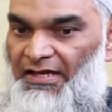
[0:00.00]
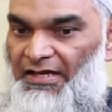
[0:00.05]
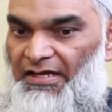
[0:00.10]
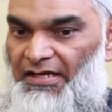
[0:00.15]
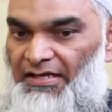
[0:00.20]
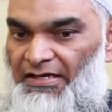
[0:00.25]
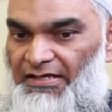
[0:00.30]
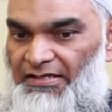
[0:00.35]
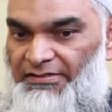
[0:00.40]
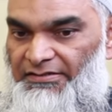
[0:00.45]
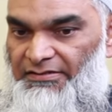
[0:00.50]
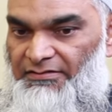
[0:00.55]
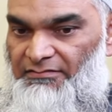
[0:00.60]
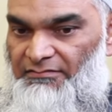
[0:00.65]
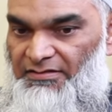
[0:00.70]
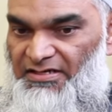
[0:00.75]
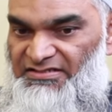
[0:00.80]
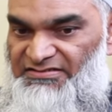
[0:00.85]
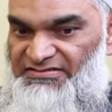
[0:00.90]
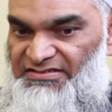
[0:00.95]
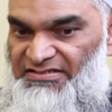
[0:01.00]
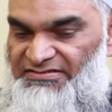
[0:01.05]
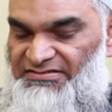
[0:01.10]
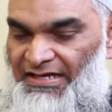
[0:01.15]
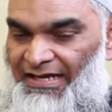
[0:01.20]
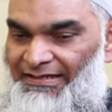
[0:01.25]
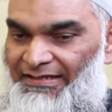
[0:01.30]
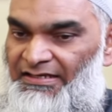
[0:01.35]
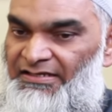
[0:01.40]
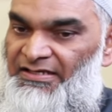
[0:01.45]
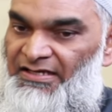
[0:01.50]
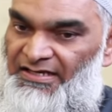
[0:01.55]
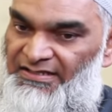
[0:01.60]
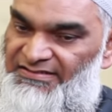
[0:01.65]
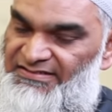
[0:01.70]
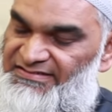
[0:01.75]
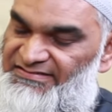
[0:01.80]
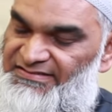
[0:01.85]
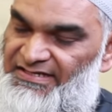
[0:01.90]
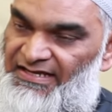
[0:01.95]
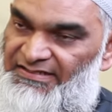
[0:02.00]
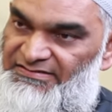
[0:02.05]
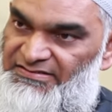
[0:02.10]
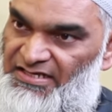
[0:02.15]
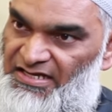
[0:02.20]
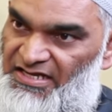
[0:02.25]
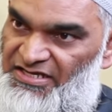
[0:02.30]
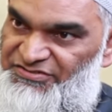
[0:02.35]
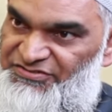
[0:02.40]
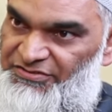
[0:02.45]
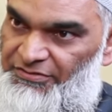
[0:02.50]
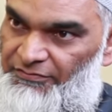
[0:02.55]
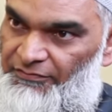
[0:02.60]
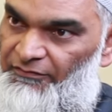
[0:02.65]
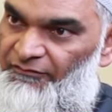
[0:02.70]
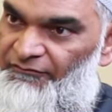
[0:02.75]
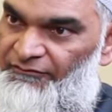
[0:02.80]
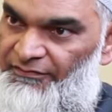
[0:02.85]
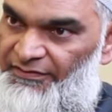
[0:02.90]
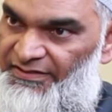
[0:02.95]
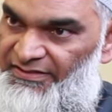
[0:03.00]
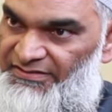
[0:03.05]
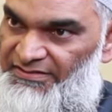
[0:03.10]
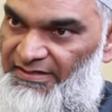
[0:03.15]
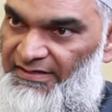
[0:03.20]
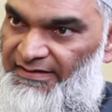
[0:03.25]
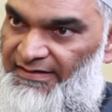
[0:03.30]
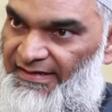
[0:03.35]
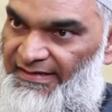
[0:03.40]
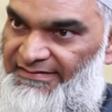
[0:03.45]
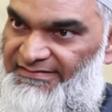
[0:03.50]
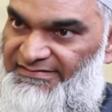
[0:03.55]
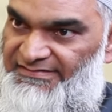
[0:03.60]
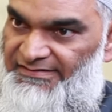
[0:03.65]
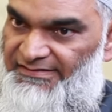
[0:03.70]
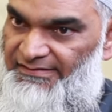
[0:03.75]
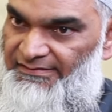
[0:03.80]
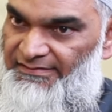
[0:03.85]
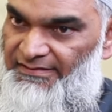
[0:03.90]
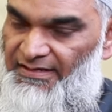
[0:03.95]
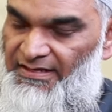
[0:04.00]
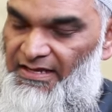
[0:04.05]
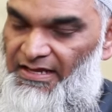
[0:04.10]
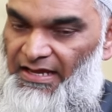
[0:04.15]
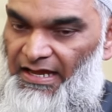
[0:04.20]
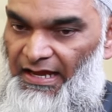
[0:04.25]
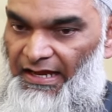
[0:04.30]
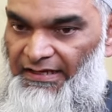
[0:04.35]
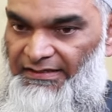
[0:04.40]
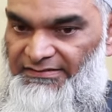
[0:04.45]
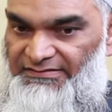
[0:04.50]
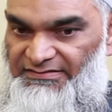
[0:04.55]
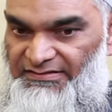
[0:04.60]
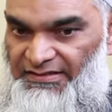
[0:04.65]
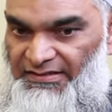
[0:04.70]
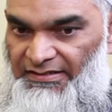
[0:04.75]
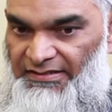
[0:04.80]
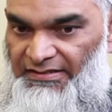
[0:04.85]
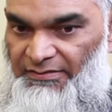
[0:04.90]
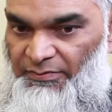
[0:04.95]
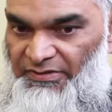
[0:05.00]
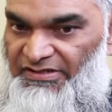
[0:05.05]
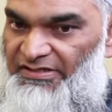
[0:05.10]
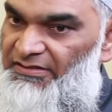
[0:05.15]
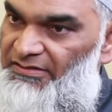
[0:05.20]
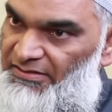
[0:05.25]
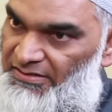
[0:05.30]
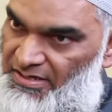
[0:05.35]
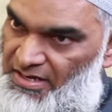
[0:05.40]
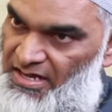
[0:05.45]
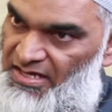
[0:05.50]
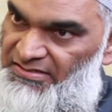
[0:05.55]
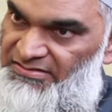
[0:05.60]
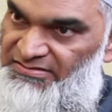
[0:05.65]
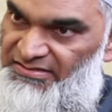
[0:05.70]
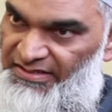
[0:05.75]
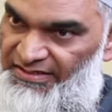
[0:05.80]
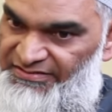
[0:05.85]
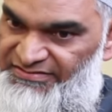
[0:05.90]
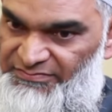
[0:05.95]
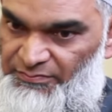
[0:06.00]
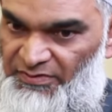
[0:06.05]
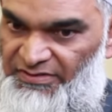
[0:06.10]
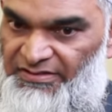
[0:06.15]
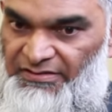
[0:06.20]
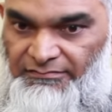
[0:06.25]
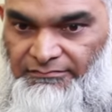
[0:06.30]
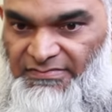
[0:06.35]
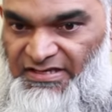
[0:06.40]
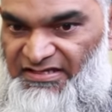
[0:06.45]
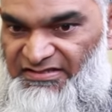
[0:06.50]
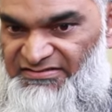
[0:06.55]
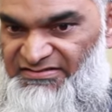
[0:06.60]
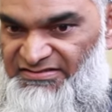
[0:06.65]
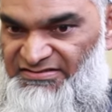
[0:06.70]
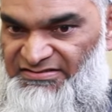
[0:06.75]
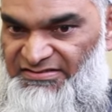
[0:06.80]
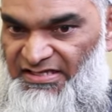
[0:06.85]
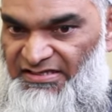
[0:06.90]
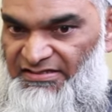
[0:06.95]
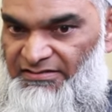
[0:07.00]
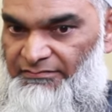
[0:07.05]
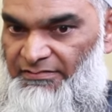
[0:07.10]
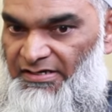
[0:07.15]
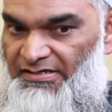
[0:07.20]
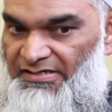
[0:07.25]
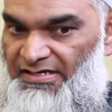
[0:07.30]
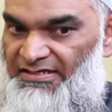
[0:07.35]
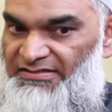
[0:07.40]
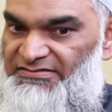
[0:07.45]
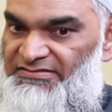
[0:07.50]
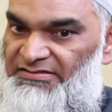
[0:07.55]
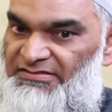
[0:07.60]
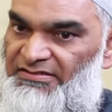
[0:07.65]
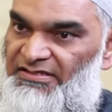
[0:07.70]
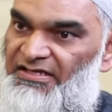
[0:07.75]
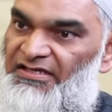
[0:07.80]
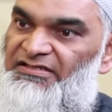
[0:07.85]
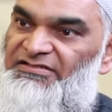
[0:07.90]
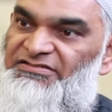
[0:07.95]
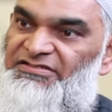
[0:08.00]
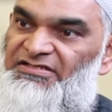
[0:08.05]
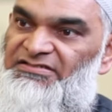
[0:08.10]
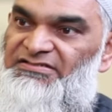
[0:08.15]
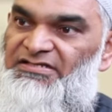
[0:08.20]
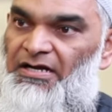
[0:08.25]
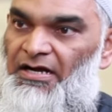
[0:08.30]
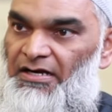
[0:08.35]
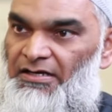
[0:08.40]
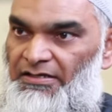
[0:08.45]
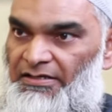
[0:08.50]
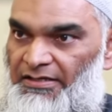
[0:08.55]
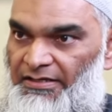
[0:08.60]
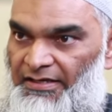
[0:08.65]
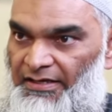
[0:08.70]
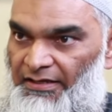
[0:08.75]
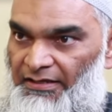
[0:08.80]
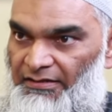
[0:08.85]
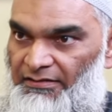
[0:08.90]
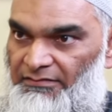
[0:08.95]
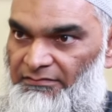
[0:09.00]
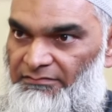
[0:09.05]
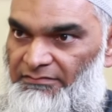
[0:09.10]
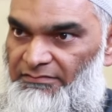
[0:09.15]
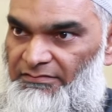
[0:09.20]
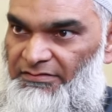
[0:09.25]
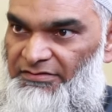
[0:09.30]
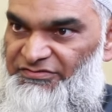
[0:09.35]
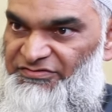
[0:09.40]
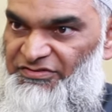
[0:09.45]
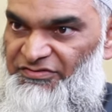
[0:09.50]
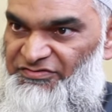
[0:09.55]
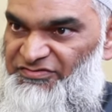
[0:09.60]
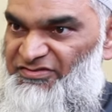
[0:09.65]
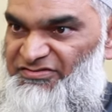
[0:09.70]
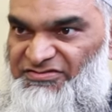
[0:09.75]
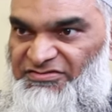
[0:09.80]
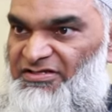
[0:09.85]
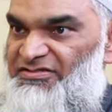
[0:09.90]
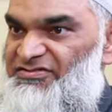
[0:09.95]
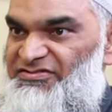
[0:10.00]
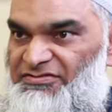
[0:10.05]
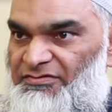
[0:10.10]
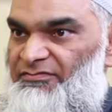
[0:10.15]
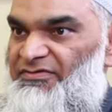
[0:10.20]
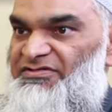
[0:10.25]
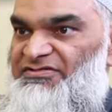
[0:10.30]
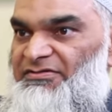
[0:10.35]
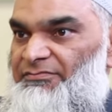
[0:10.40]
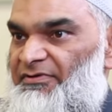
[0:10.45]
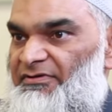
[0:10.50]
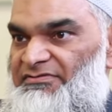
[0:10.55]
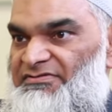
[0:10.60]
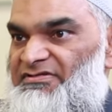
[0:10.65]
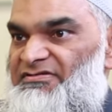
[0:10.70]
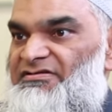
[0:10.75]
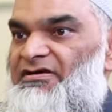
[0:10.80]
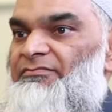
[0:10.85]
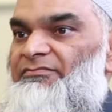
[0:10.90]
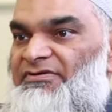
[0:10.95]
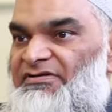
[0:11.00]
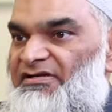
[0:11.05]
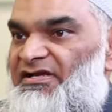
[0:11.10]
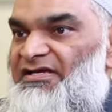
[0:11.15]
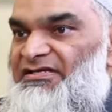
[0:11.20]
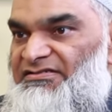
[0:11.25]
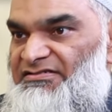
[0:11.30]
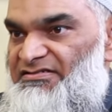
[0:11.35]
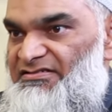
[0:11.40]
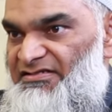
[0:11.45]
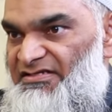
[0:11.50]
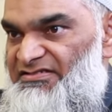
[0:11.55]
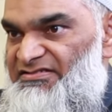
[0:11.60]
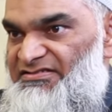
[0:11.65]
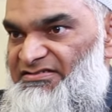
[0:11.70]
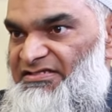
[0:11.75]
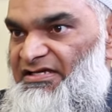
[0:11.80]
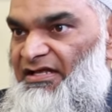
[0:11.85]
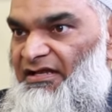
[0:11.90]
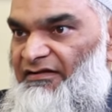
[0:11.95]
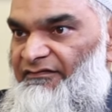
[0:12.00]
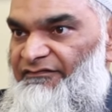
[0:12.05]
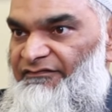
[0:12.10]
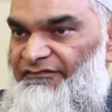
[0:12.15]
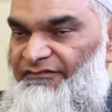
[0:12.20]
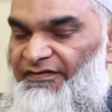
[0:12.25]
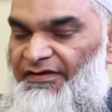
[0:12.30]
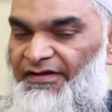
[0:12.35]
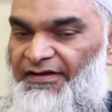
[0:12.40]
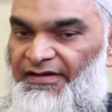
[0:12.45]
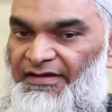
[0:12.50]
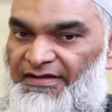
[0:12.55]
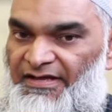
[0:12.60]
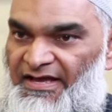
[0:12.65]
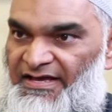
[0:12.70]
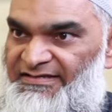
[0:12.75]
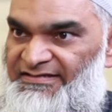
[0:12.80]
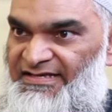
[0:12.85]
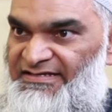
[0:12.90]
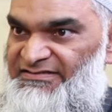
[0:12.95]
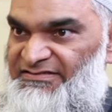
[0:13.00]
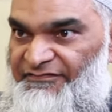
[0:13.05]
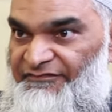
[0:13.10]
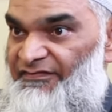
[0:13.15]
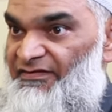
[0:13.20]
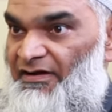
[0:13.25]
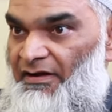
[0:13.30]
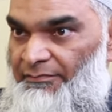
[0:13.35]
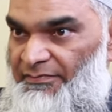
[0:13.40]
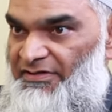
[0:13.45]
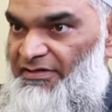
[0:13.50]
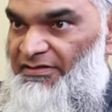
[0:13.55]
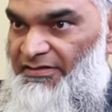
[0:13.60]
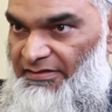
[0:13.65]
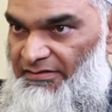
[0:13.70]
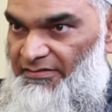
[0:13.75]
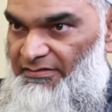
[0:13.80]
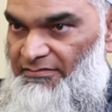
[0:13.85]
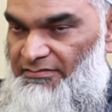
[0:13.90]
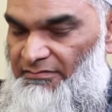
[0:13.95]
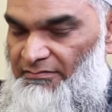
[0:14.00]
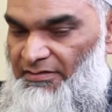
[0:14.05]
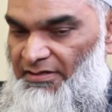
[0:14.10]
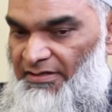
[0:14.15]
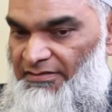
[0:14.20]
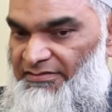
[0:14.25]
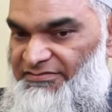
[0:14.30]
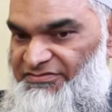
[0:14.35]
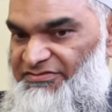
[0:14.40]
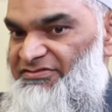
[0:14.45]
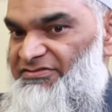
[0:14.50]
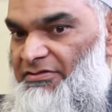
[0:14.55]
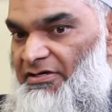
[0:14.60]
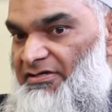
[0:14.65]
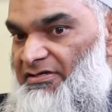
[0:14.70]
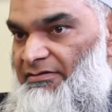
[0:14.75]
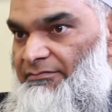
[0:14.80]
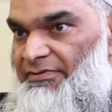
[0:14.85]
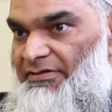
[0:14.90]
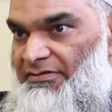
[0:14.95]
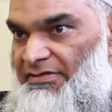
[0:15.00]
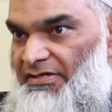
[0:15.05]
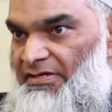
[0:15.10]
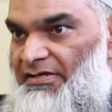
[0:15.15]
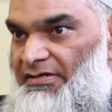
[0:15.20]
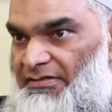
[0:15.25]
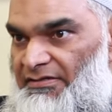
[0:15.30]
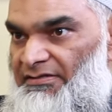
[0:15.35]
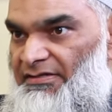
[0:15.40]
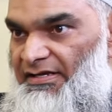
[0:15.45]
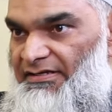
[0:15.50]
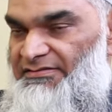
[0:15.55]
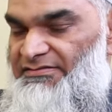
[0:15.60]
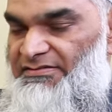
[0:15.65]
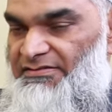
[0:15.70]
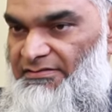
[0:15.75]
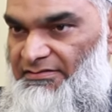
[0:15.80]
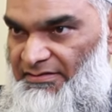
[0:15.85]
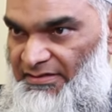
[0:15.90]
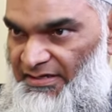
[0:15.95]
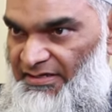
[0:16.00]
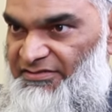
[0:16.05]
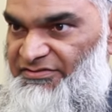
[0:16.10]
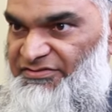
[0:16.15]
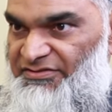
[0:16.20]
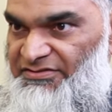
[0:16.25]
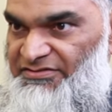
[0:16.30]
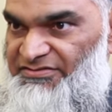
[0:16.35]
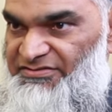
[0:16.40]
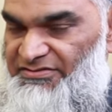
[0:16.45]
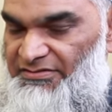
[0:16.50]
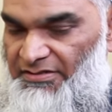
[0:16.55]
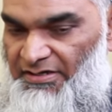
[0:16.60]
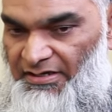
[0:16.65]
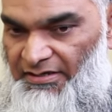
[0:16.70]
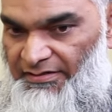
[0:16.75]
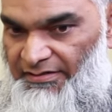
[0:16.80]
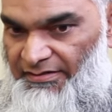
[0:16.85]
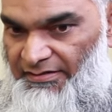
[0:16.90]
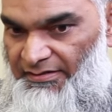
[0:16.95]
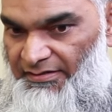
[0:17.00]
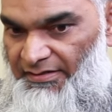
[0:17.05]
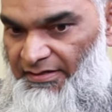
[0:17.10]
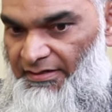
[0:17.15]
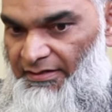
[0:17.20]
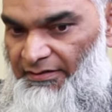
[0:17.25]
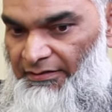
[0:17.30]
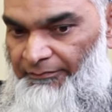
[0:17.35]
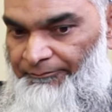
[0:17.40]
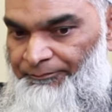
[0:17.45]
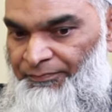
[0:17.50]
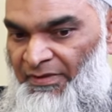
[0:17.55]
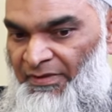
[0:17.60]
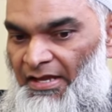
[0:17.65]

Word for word: Uh, the Quran says, "Alayha tis'ata ashar," over itar are 19. And uh, within the context, what it means is that there were 19 angels guarding hell so, so, it's not so much about the number 19 itself uh, as a phenomenon in the Quran. It's just but talking it's about 19 angels mm -hmm. guarding hell.